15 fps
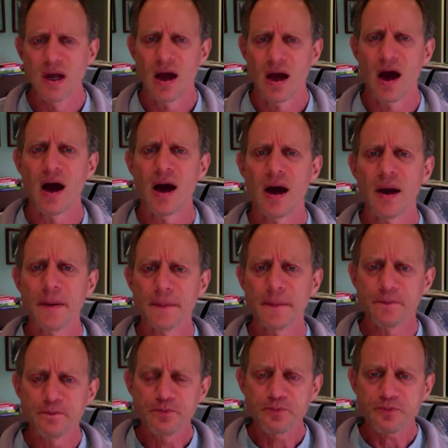Um,
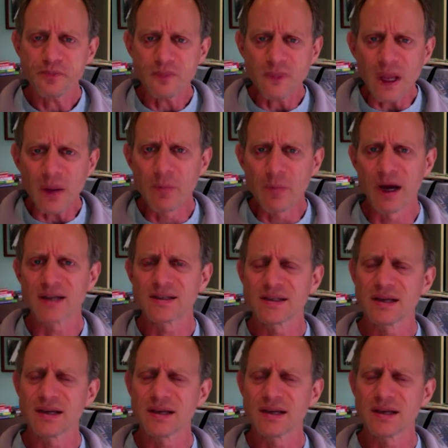but uh,